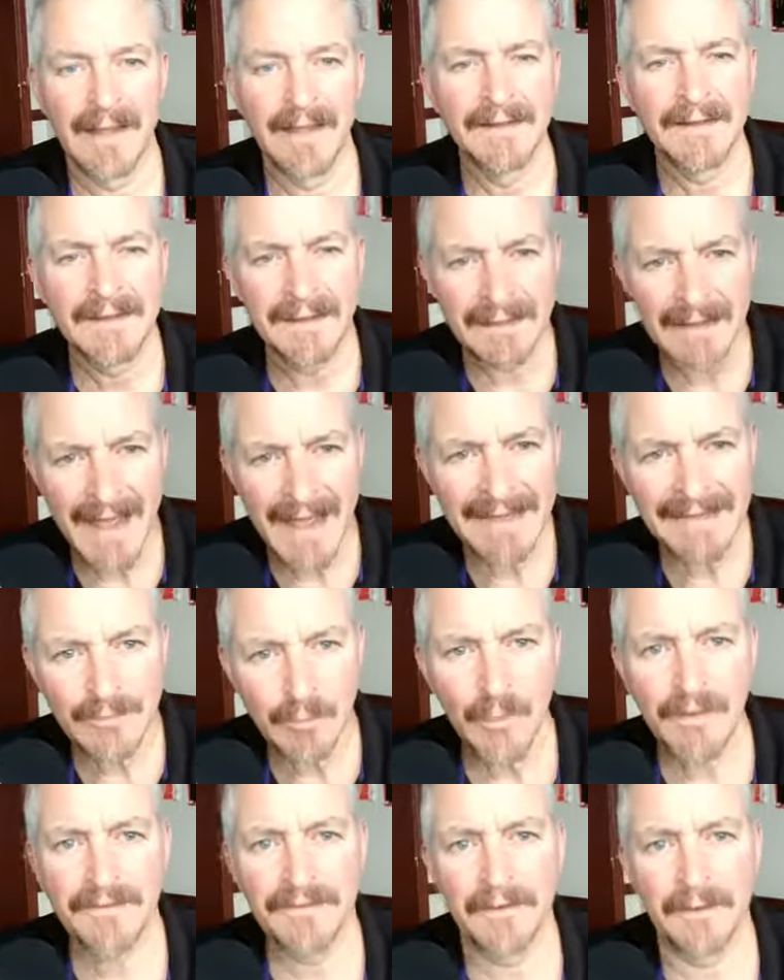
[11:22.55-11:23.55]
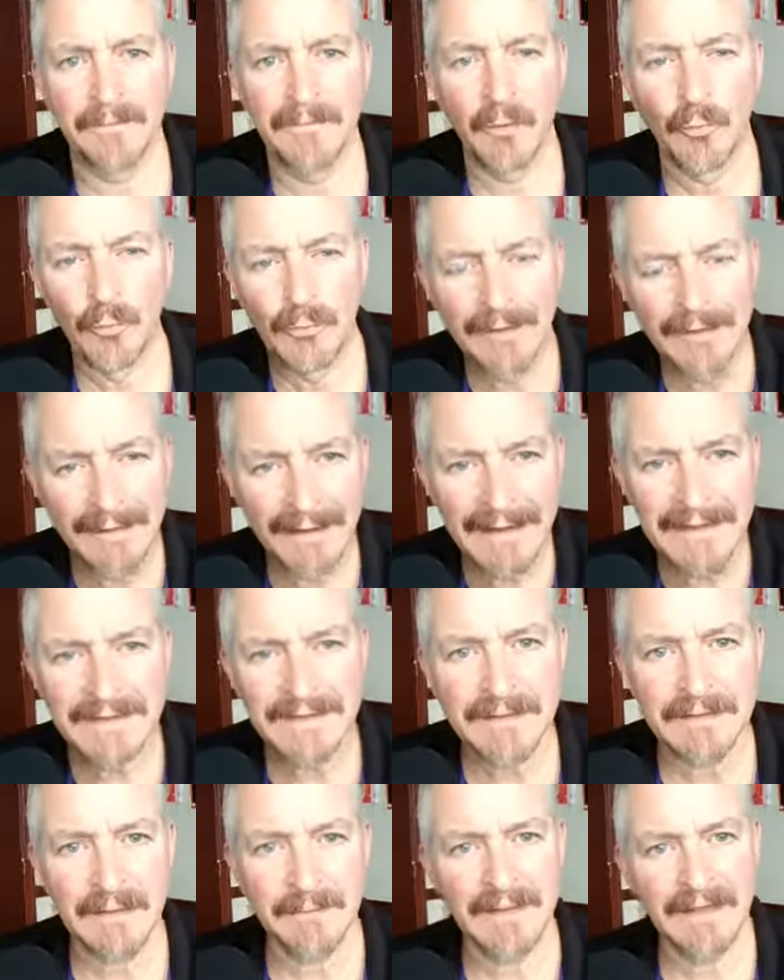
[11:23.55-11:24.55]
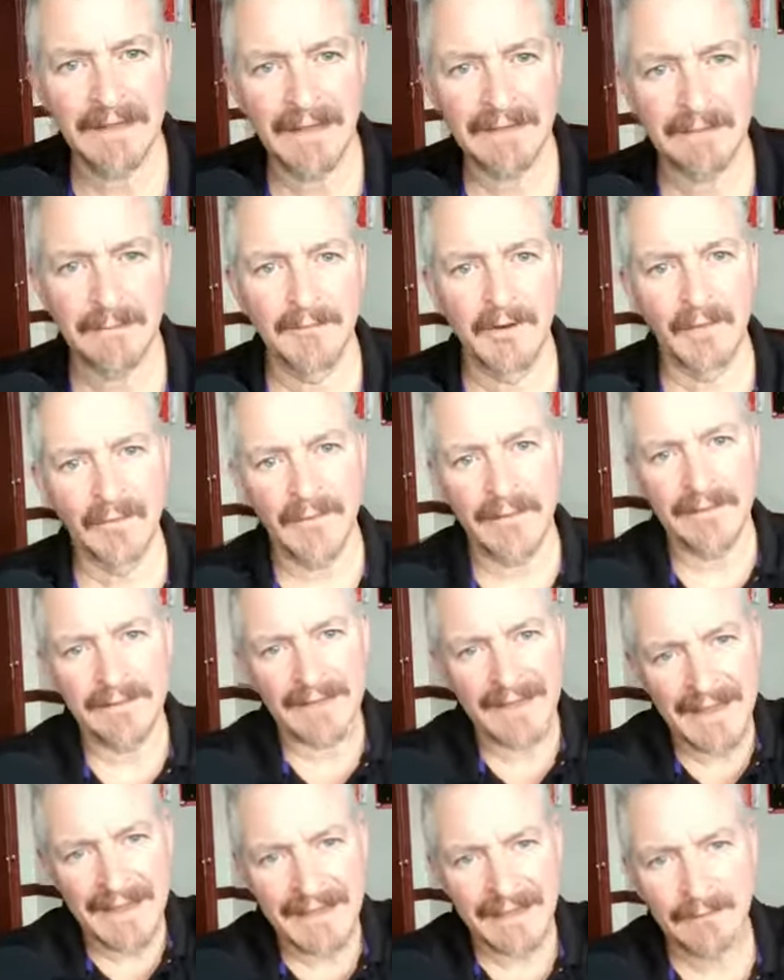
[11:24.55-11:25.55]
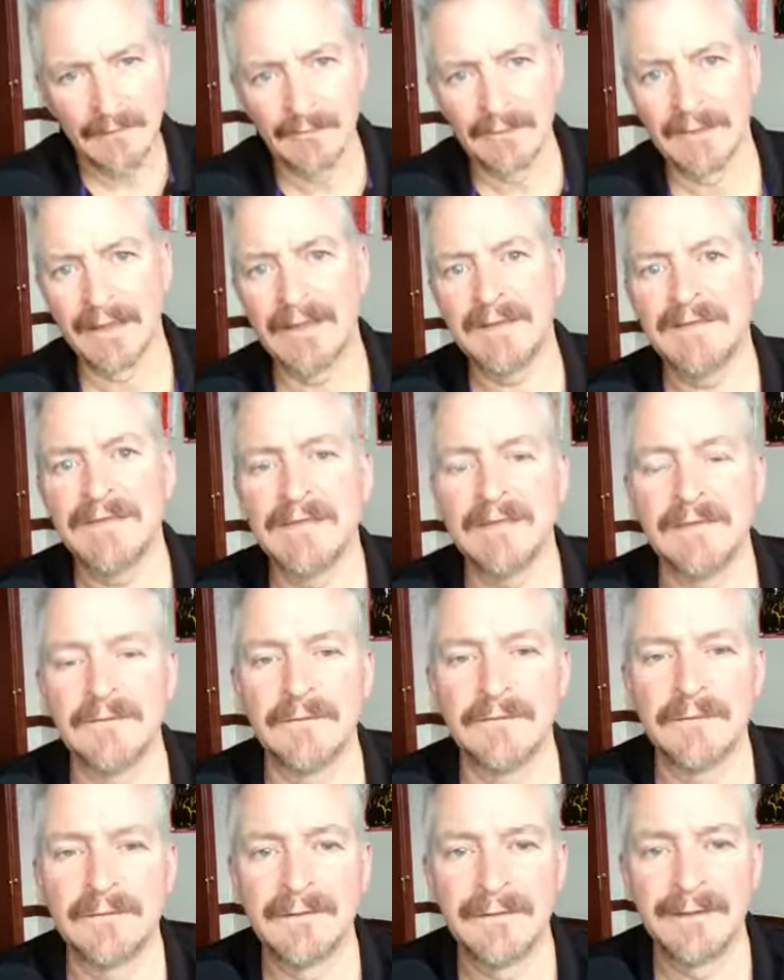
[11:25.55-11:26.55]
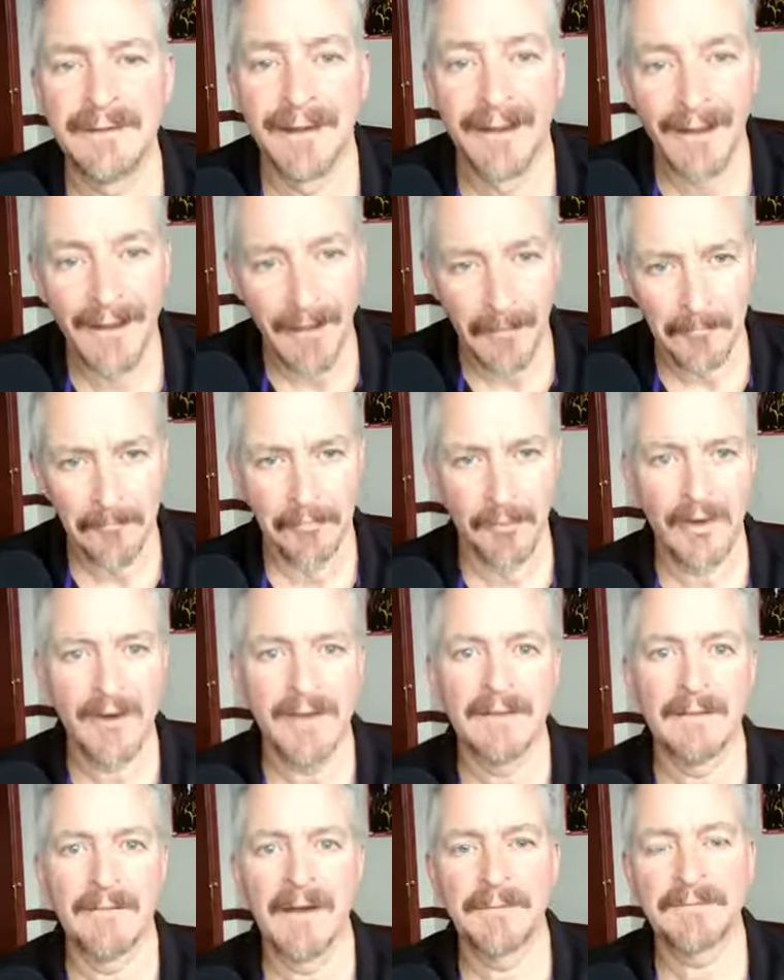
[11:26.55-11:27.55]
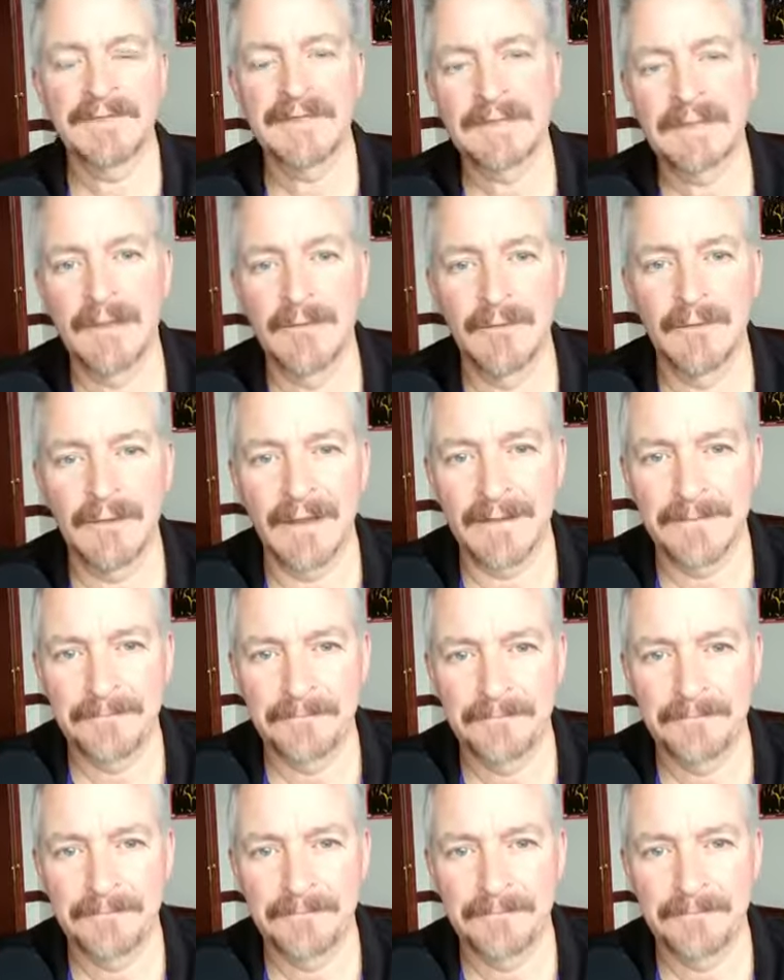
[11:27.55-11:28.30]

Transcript: Connect with them. Relate to them and let them know that they can relate to you. Bring them up slowly.